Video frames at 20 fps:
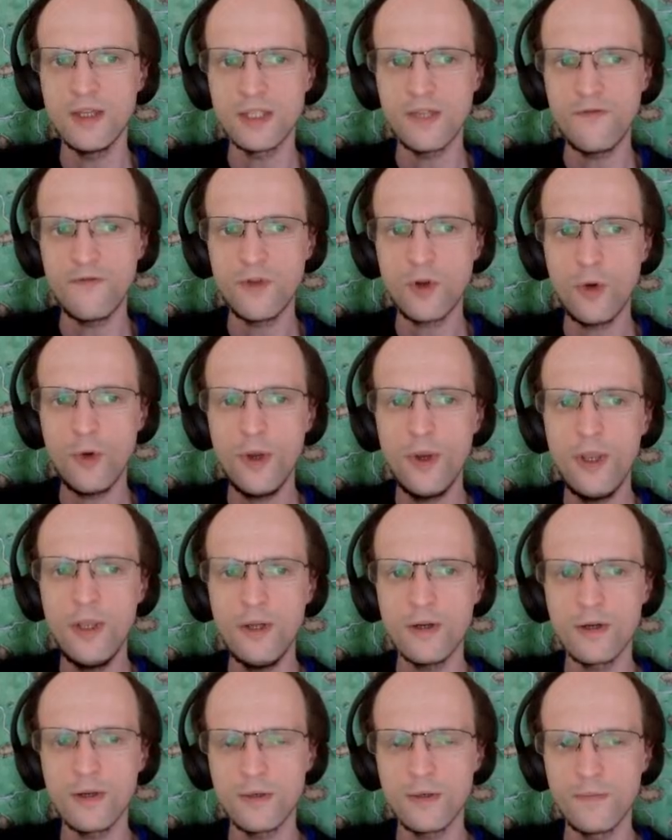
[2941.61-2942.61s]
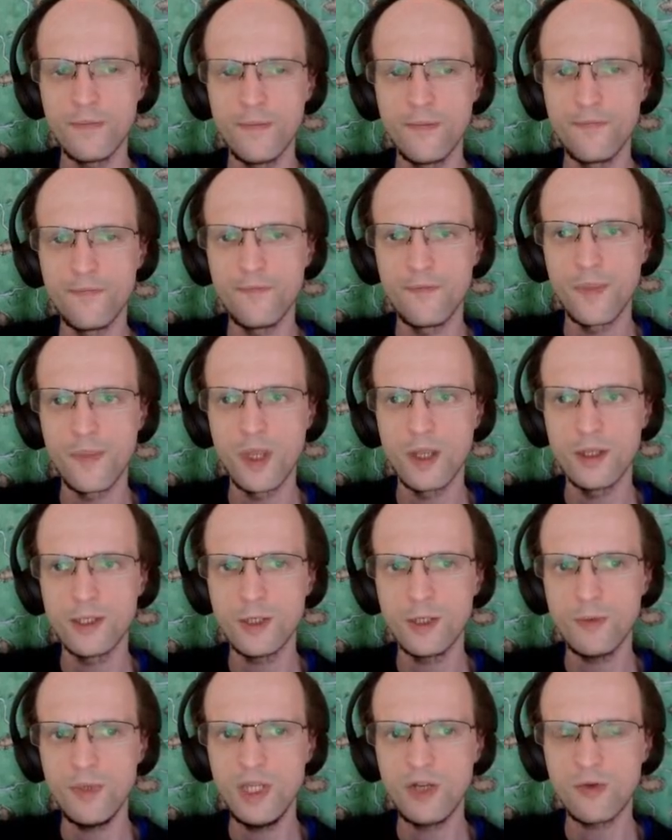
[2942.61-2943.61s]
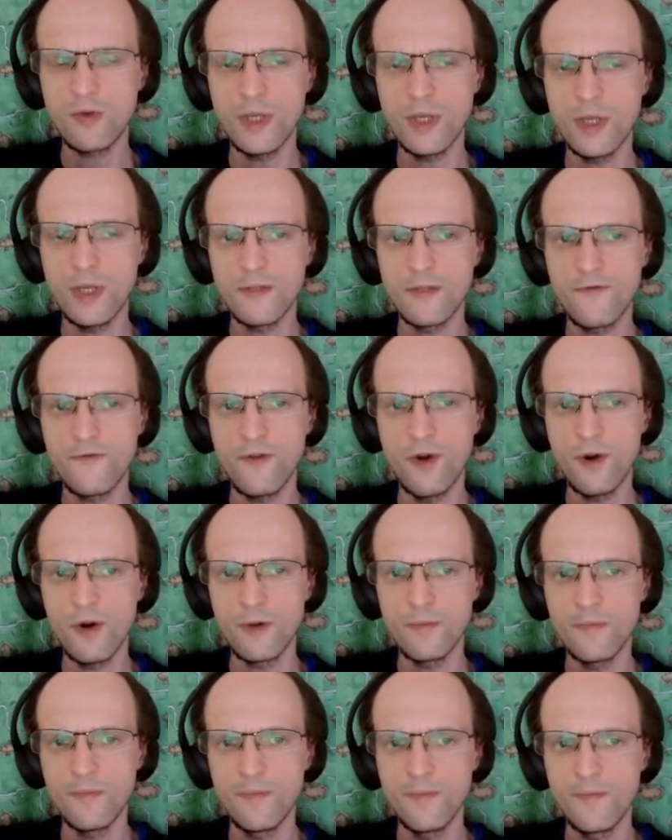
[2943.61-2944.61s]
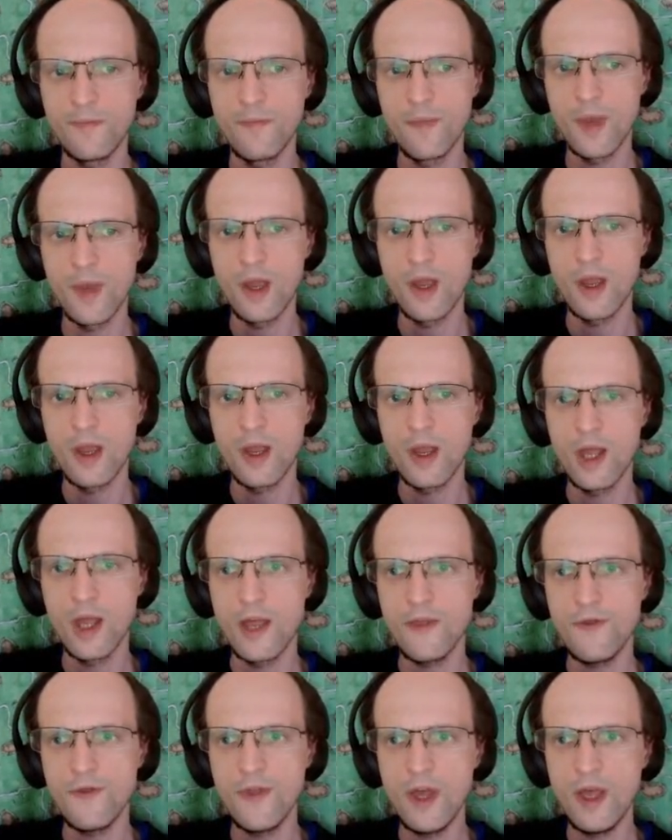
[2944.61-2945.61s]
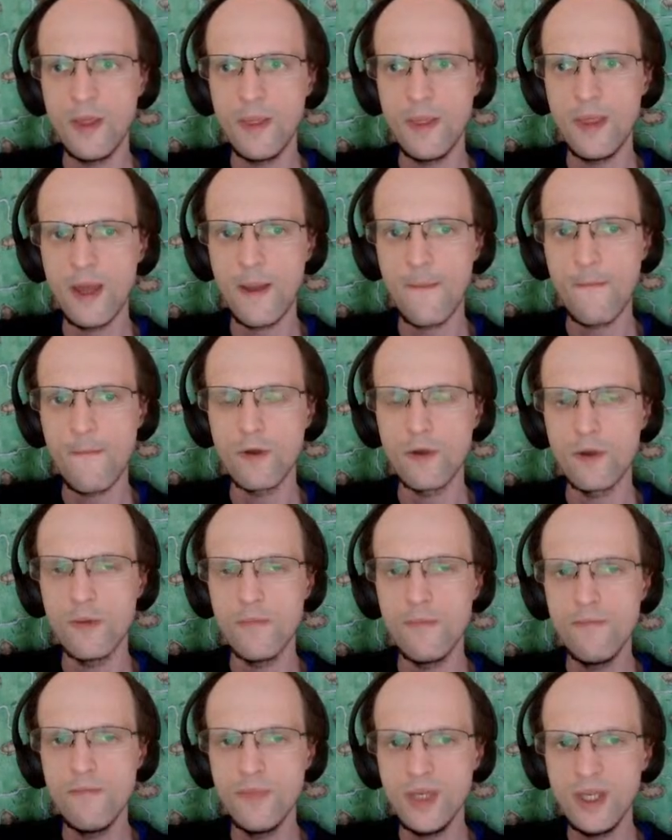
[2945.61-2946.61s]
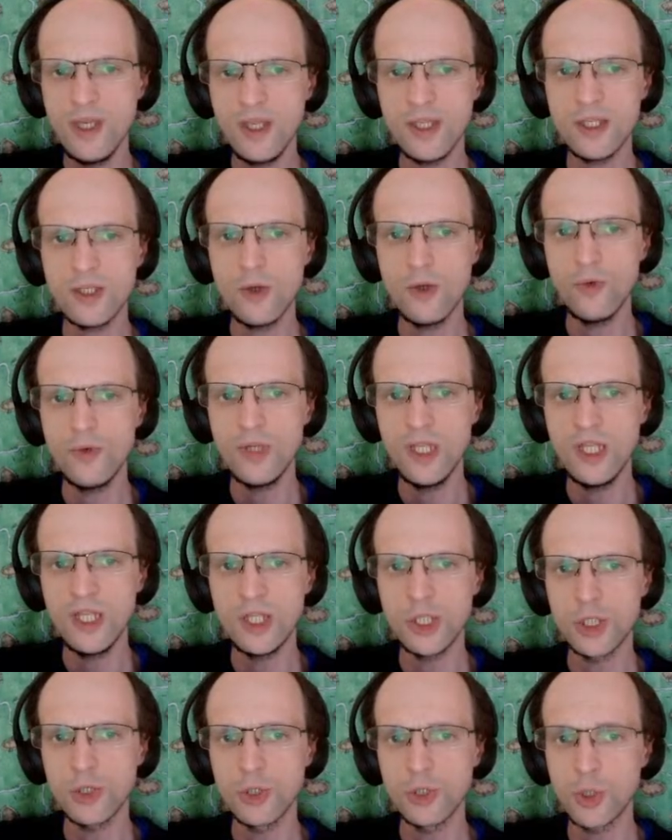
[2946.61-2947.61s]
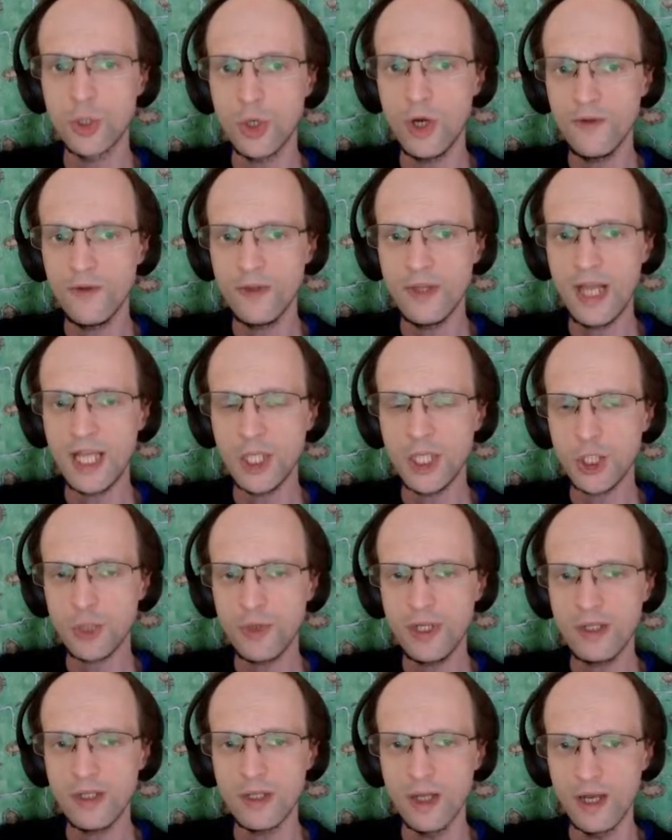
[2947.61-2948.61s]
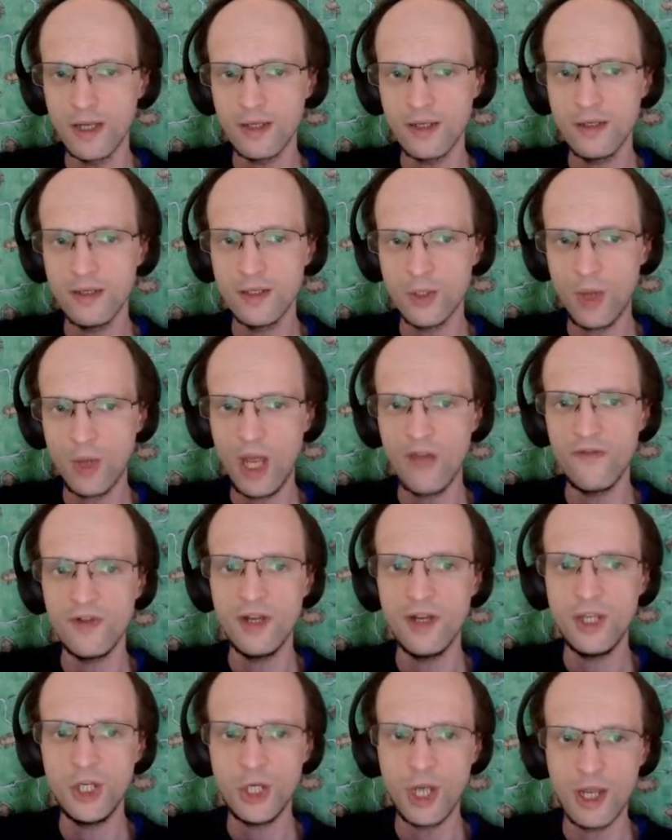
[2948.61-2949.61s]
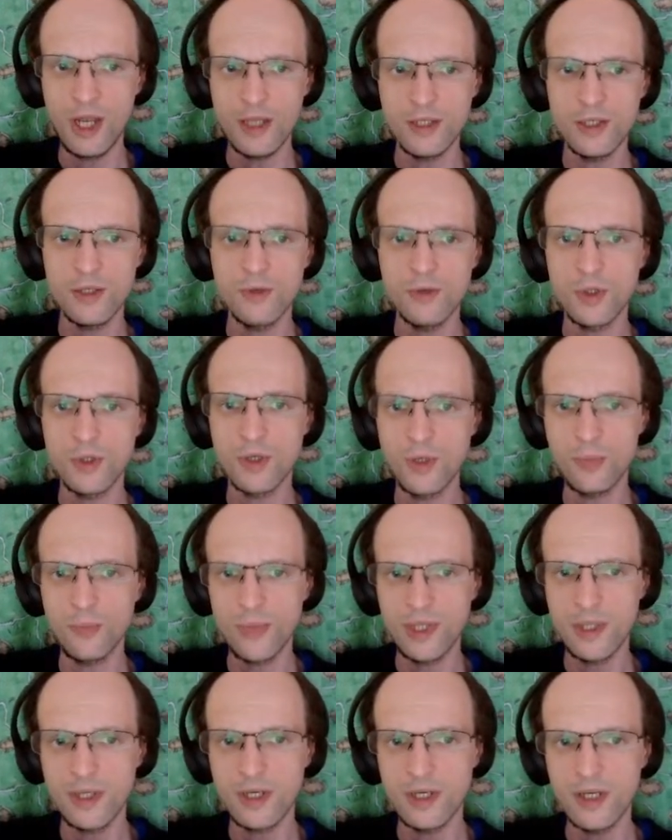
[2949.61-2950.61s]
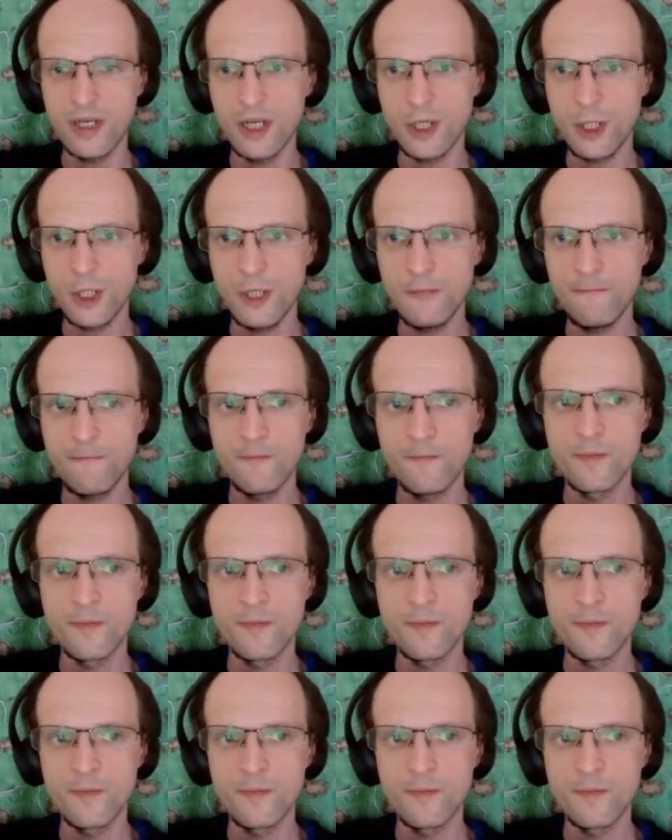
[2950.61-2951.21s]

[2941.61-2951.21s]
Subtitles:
If you go here to equalize the farm, then Miso needs to draw the last straight line to have any chance, to complete the connection.